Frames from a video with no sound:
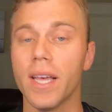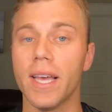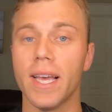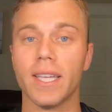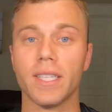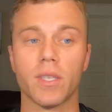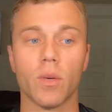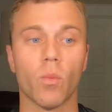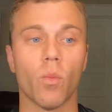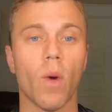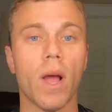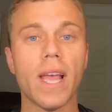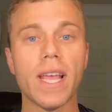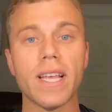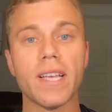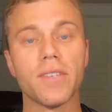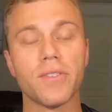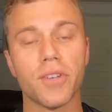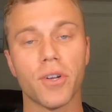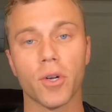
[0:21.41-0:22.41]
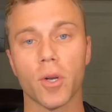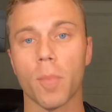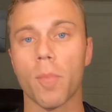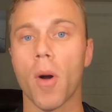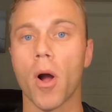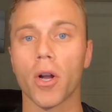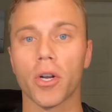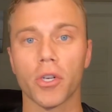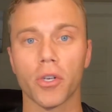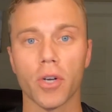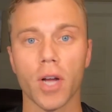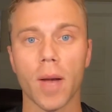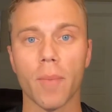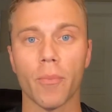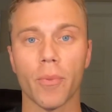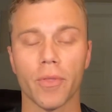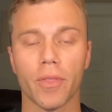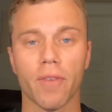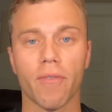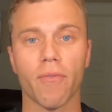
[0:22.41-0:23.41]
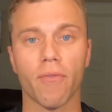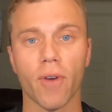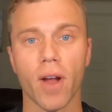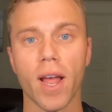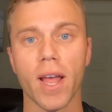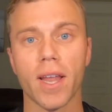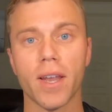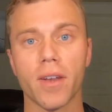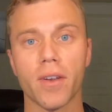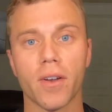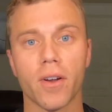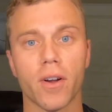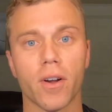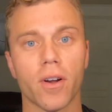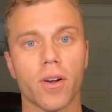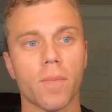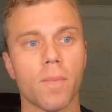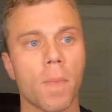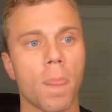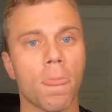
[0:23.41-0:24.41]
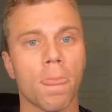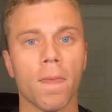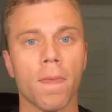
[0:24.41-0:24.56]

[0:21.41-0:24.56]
It's a way easier to partner up with a friend or